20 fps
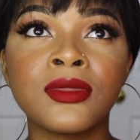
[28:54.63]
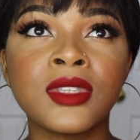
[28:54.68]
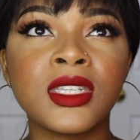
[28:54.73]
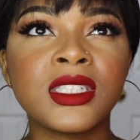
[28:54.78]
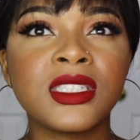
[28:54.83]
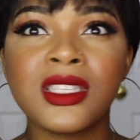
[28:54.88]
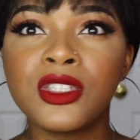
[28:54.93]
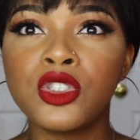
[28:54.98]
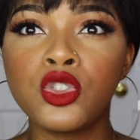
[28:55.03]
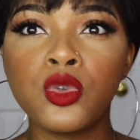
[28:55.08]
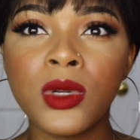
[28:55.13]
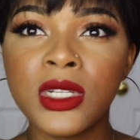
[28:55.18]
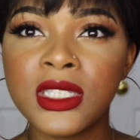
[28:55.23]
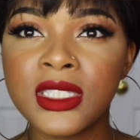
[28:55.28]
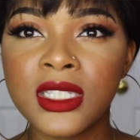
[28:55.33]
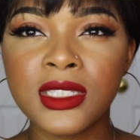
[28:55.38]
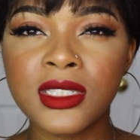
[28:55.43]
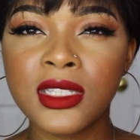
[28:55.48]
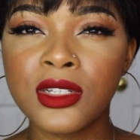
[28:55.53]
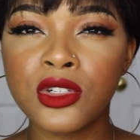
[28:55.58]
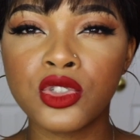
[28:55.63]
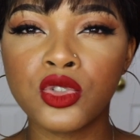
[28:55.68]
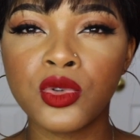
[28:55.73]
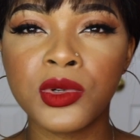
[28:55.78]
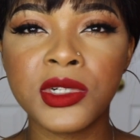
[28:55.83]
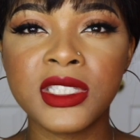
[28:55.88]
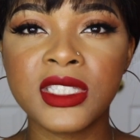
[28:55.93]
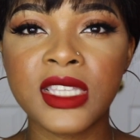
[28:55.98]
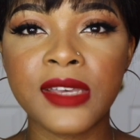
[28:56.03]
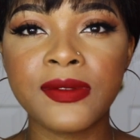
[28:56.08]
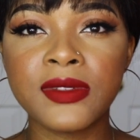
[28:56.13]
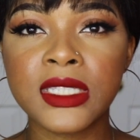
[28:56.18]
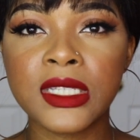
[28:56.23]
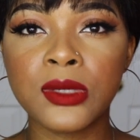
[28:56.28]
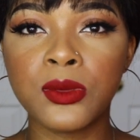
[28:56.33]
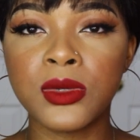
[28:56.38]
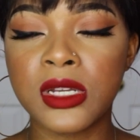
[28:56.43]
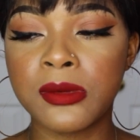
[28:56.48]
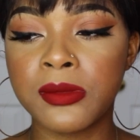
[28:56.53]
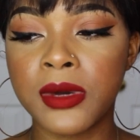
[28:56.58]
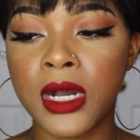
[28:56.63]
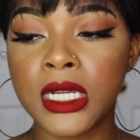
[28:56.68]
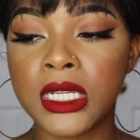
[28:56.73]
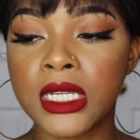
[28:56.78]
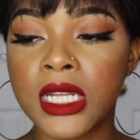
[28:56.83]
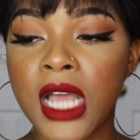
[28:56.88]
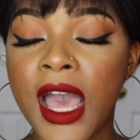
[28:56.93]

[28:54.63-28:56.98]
since 2016 or 2017 when I bought it.